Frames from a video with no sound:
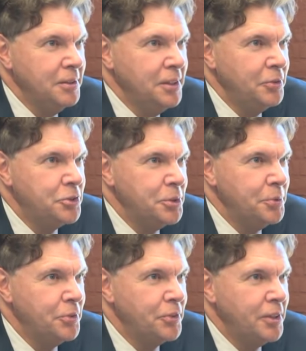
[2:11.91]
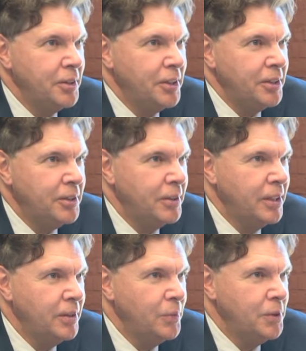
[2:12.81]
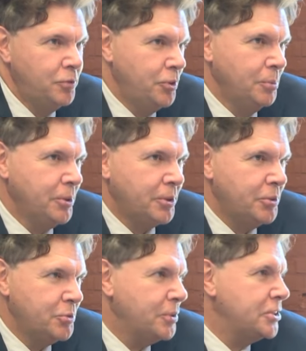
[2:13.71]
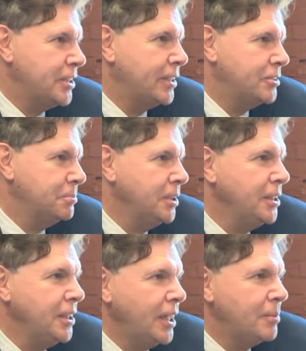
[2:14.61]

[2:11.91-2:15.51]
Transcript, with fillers: if she was still here when the filmmakers reached out to me,